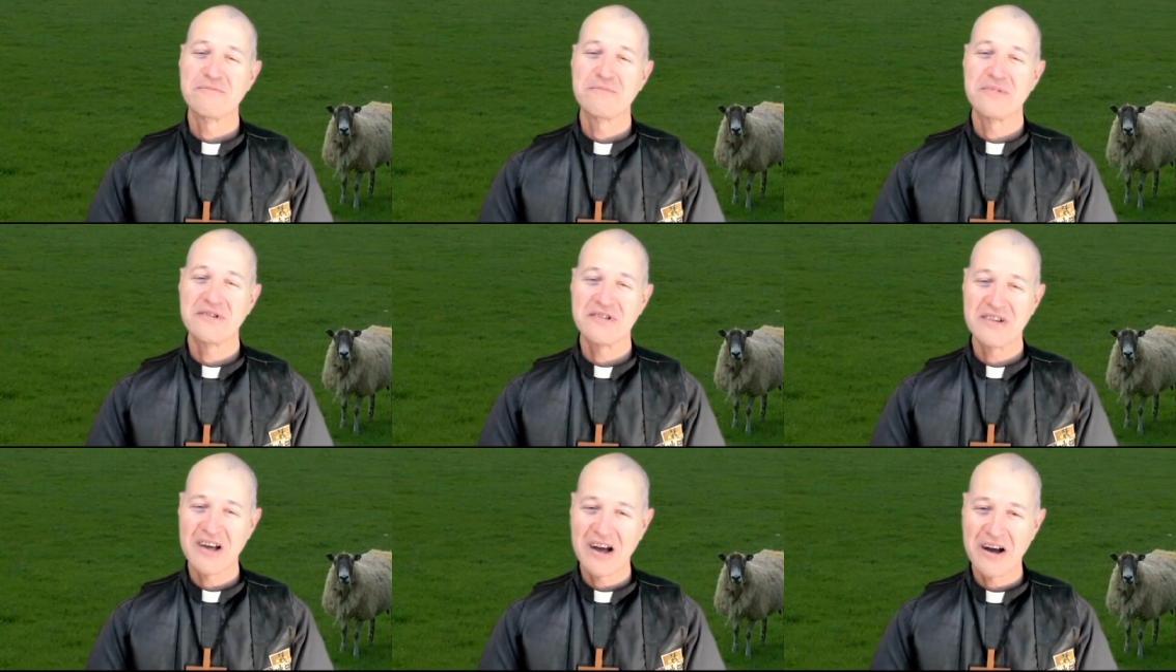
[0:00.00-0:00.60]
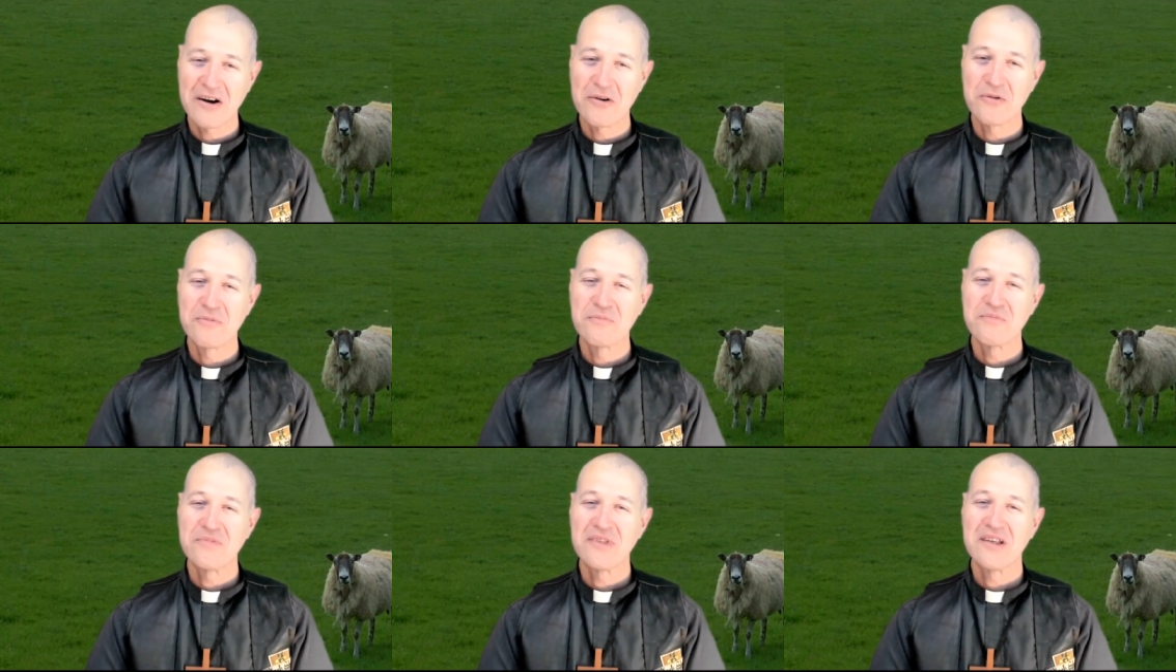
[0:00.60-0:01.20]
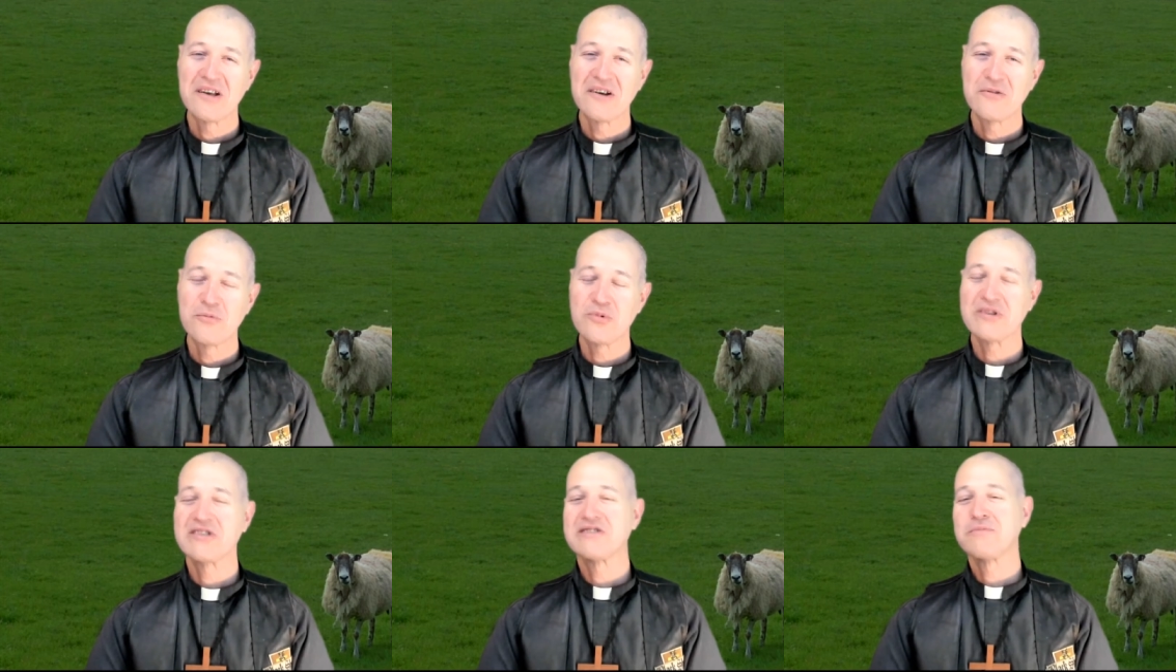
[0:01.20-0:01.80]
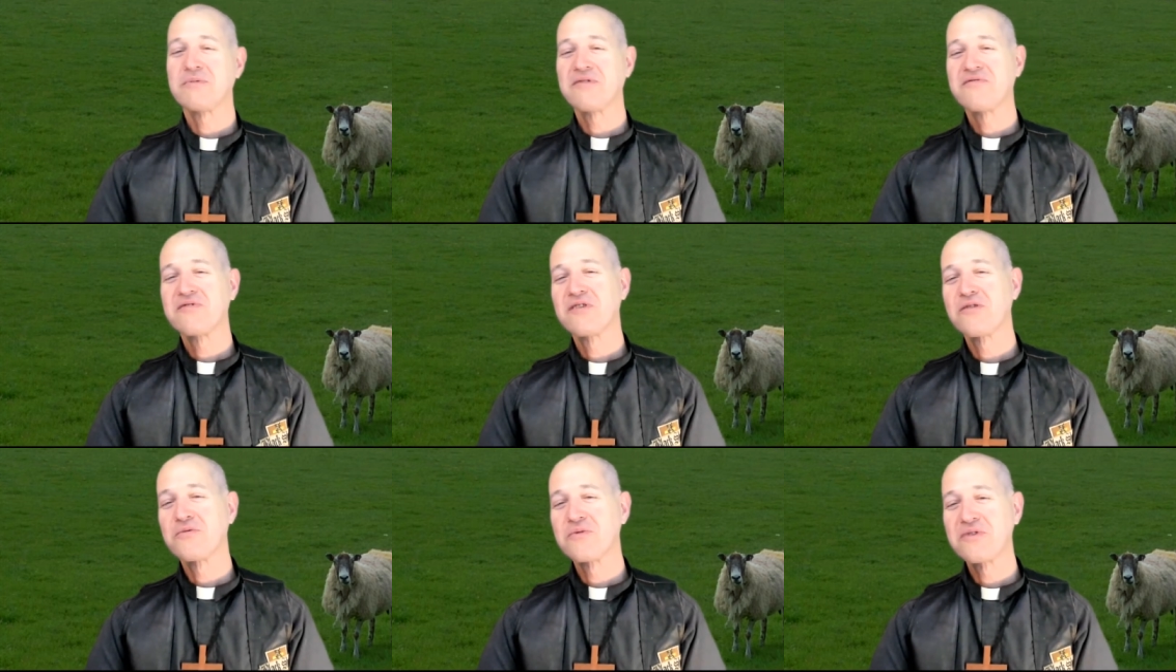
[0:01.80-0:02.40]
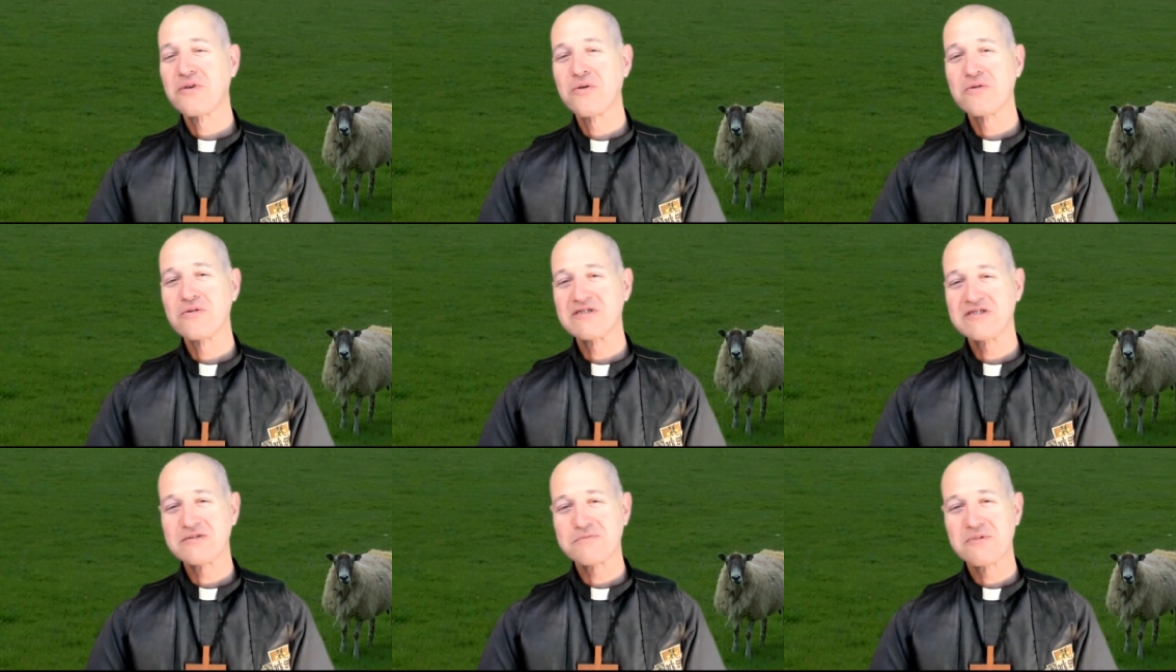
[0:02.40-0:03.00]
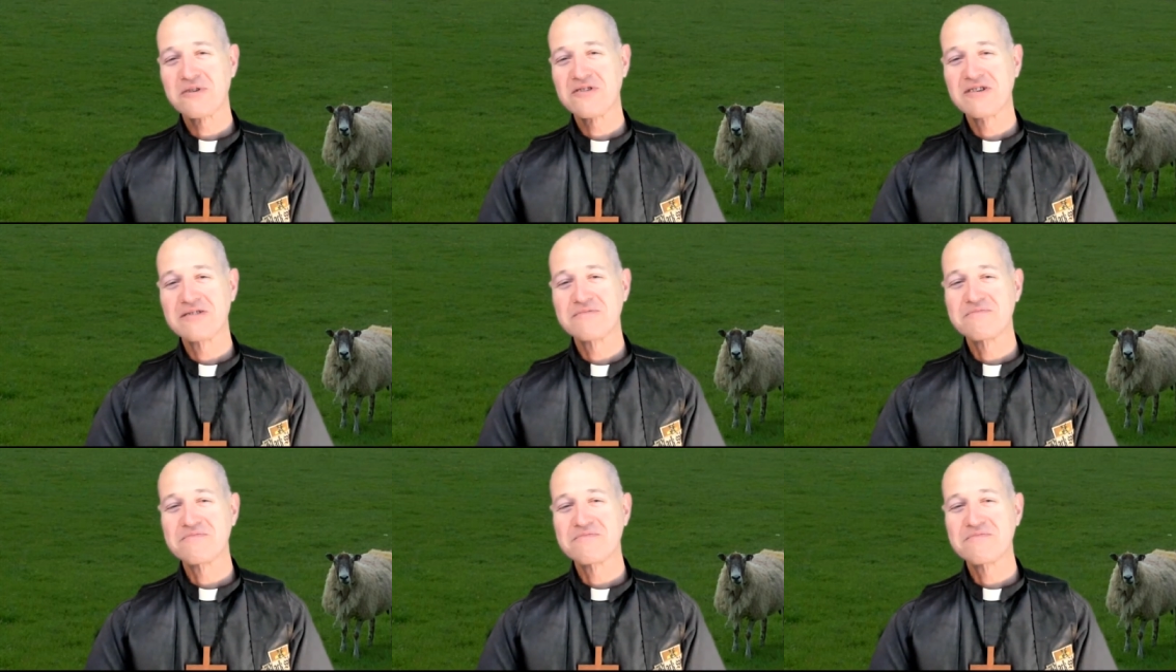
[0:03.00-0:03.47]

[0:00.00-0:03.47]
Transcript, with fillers: But now we get to be filled with Holy Spirit.